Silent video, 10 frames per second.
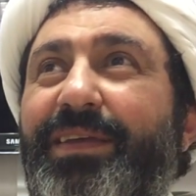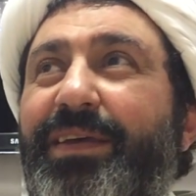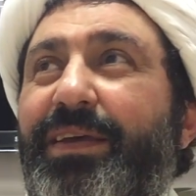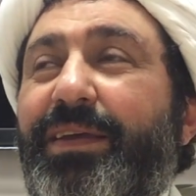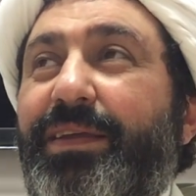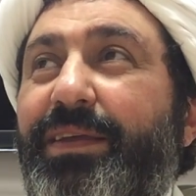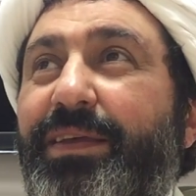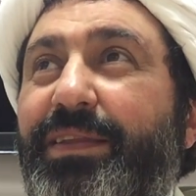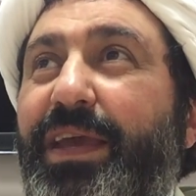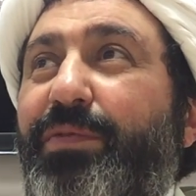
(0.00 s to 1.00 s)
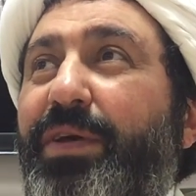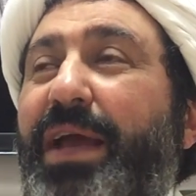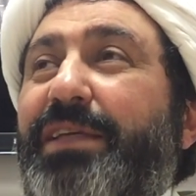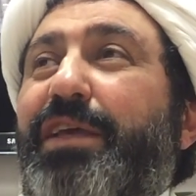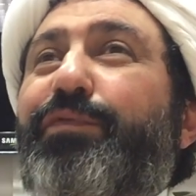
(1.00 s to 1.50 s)
Uh, they were
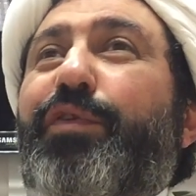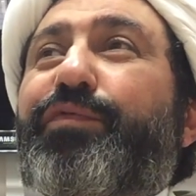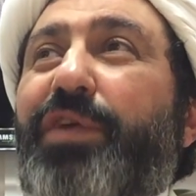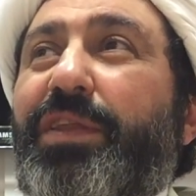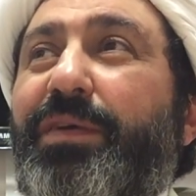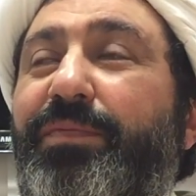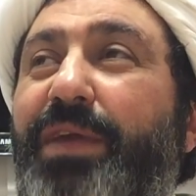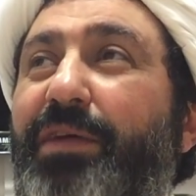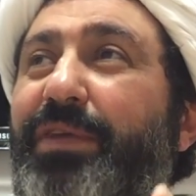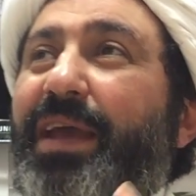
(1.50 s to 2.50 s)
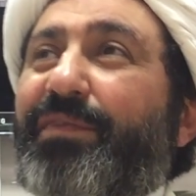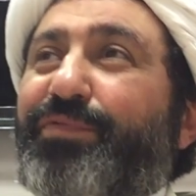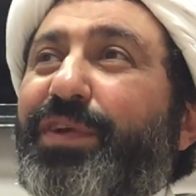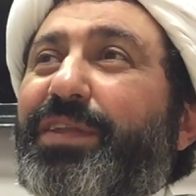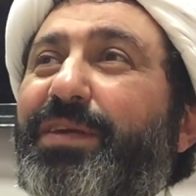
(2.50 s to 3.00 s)
asking for freedom. Now they have
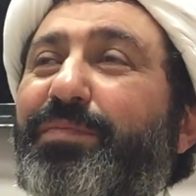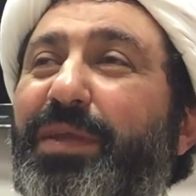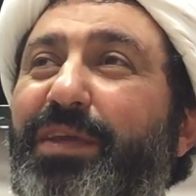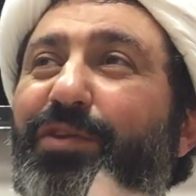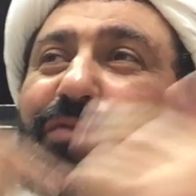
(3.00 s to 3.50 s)
freedom, but they